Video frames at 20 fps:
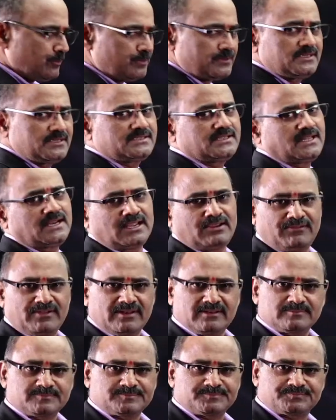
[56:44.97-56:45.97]
options are
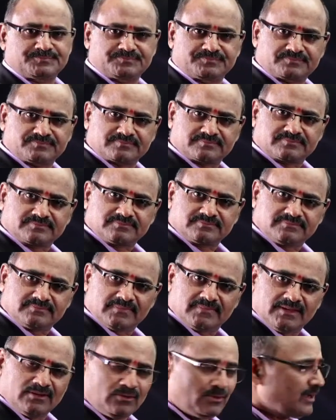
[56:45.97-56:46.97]
given.
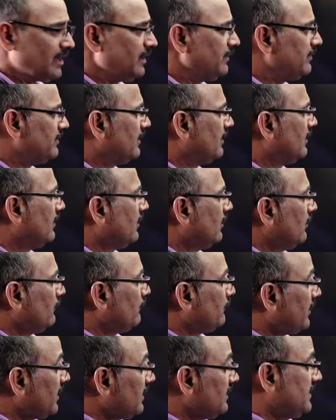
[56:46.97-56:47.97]
Okay.
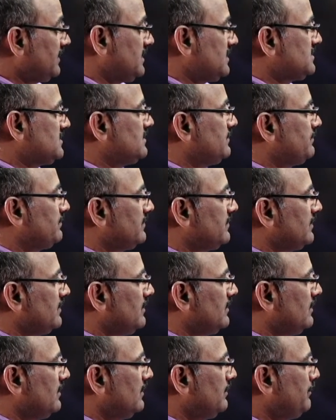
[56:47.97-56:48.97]
For this,
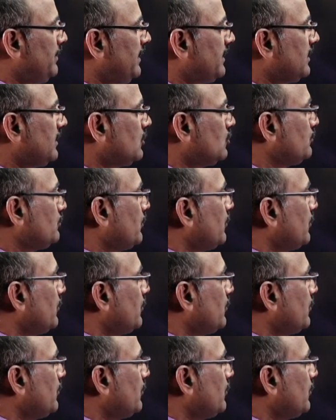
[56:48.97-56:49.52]
better to